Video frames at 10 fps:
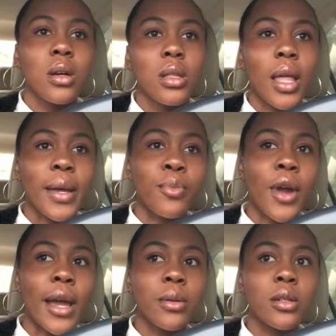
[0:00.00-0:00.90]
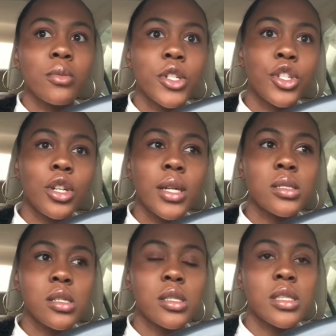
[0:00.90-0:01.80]
like primer
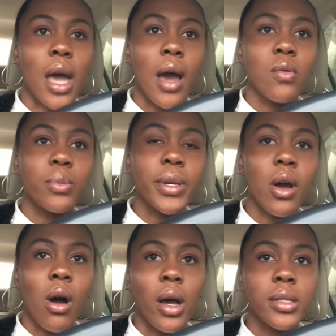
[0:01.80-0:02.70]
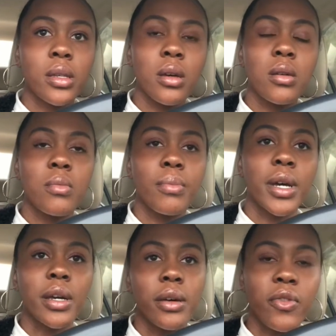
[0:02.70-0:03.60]
moisturizer that would be awesome
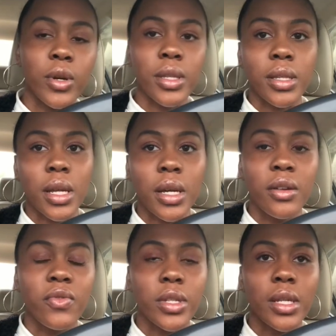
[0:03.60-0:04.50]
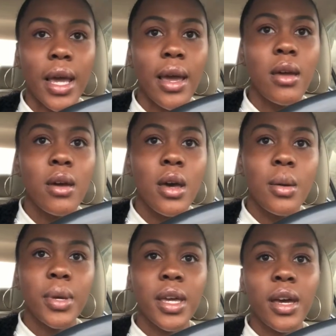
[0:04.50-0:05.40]
but of course it's not a hunt for today
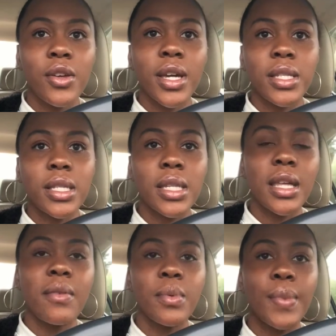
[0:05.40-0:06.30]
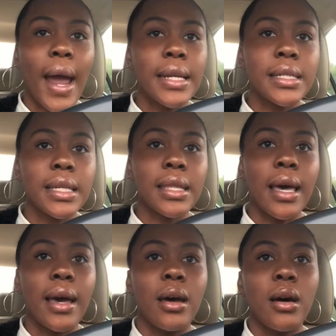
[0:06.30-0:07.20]
but yeah you guys can see that I've been practicing
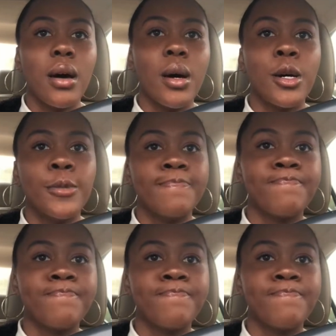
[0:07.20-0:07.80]
that um